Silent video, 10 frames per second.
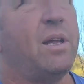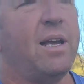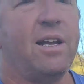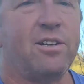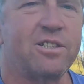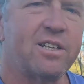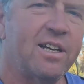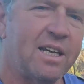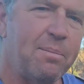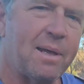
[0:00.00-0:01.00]
And you're just
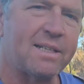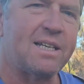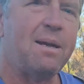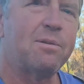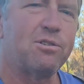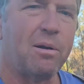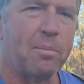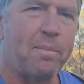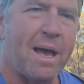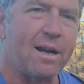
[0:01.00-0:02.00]
going to keep that same
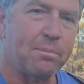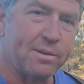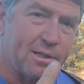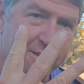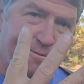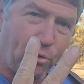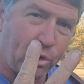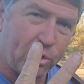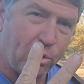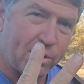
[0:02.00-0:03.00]
strumming pattern, but there's
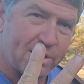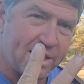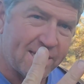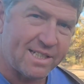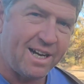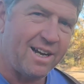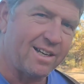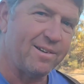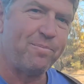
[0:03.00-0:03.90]
4 chords in this song.